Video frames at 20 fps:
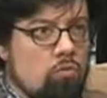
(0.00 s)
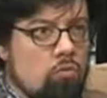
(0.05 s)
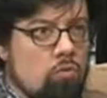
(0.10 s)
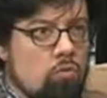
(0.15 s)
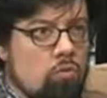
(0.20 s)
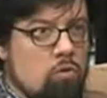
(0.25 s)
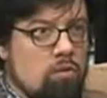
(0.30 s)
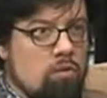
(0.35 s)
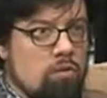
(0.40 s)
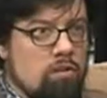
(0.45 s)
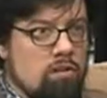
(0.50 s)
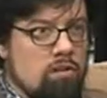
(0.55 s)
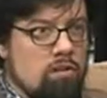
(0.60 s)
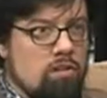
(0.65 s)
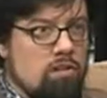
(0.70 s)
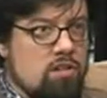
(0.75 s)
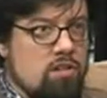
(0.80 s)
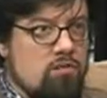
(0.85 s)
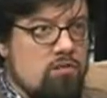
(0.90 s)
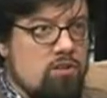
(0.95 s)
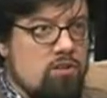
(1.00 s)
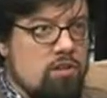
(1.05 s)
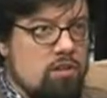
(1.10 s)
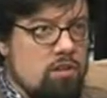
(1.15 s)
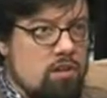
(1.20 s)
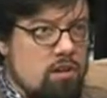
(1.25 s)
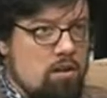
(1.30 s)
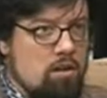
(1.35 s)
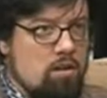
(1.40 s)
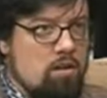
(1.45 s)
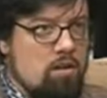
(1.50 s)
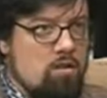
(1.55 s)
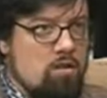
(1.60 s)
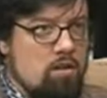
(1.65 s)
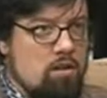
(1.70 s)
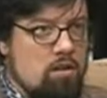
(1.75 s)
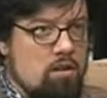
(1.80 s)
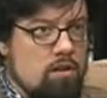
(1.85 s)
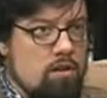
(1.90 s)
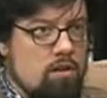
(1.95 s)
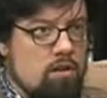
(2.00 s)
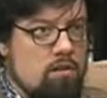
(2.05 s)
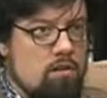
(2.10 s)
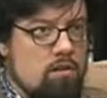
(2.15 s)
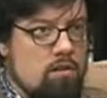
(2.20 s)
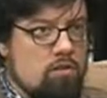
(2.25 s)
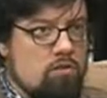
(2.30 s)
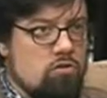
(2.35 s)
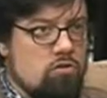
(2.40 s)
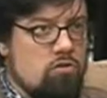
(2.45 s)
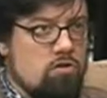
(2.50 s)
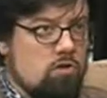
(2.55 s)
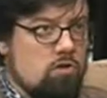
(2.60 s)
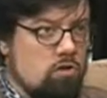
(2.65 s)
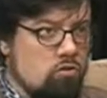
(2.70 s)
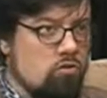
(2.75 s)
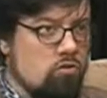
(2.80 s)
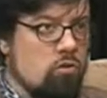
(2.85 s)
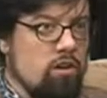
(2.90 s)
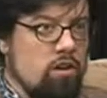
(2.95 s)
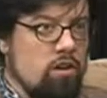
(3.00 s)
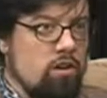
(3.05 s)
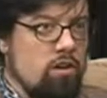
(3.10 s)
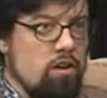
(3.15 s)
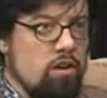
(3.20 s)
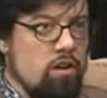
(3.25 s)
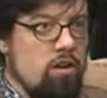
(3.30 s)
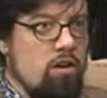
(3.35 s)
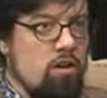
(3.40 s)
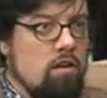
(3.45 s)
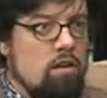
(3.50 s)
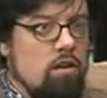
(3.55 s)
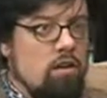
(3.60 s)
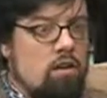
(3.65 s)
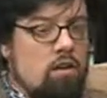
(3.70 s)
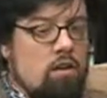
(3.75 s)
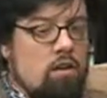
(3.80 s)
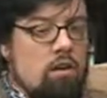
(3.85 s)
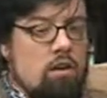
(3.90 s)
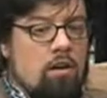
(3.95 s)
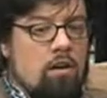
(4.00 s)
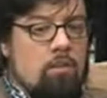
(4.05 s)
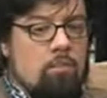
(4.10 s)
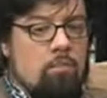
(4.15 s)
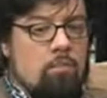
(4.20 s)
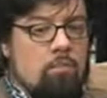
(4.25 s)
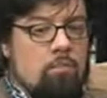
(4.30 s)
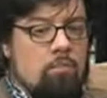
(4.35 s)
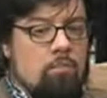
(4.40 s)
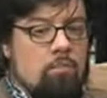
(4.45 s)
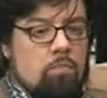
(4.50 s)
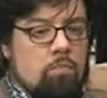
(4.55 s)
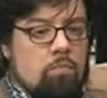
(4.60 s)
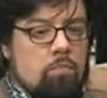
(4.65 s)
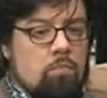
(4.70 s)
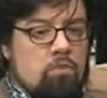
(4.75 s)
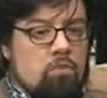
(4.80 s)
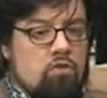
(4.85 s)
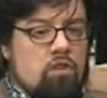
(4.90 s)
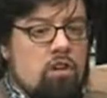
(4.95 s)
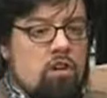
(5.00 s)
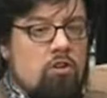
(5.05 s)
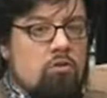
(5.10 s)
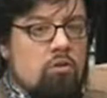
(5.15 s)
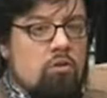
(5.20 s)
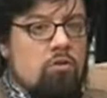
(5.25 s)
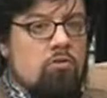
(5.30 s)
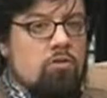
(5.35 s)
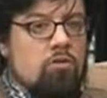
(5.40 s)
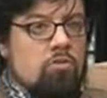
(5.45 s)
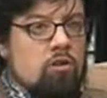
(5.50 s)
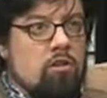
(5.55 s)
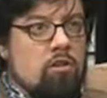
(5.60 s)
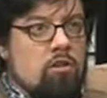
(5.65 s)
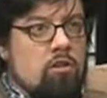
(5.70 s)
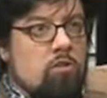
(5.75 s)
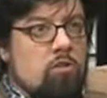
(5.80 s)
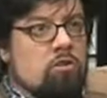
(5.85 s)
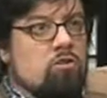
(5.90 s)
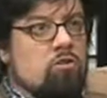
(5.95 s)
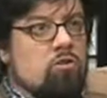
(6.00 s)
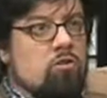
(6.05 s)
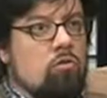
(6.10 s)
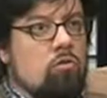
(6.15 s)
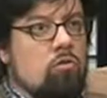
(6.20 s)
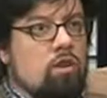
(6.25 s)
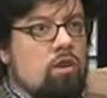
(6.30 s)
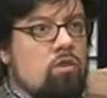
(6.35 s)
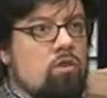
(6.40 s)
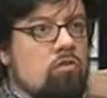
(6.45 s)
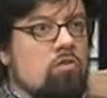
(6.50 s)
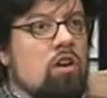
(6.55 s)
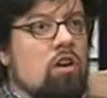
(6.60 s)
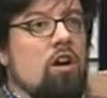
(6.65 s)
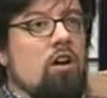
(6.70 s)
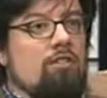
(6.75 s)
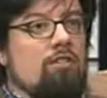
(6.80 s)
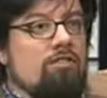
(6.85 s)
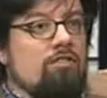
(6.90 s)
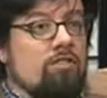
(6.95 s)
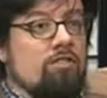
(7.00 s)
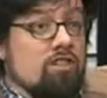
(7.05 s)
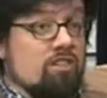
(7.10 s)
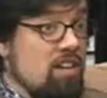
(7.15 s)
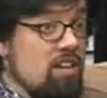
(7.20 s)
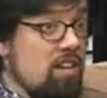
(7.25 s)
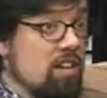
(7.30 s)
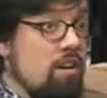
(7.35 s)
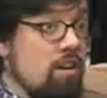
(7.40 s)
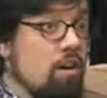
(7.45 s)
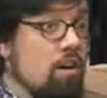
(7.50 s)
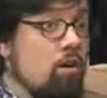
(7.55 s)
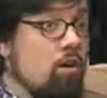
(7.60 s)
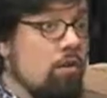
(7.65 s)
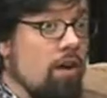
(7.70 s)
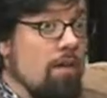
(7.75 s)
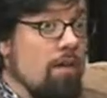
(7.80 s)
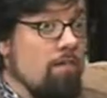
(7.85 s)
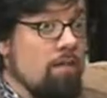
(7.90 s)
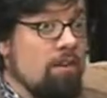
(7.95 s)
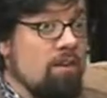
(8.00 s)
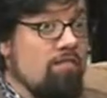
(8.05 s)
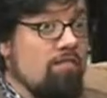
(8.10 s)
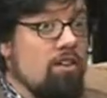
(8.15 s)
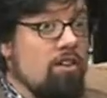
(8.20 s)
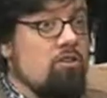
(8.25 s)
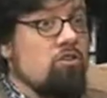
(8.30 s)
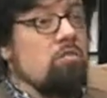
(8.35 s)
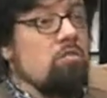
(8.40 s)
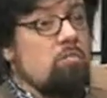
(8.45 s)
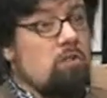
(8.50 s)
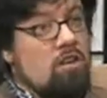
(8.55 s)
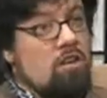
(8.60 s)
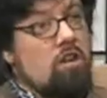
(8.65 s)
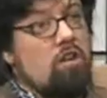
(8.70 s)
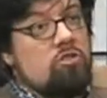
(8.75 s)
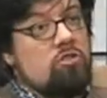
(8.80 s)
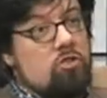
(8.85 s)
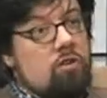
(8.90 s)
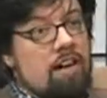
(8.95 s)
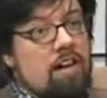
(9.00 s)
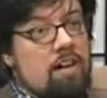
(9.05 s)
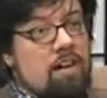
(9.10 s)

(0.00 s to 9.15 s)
Award is given here in uh, in, De- in the Detroit area. Okay. Um, Shel Dorf is one of the original creators of the San Diego Comic Convention, but he also mm-hmm.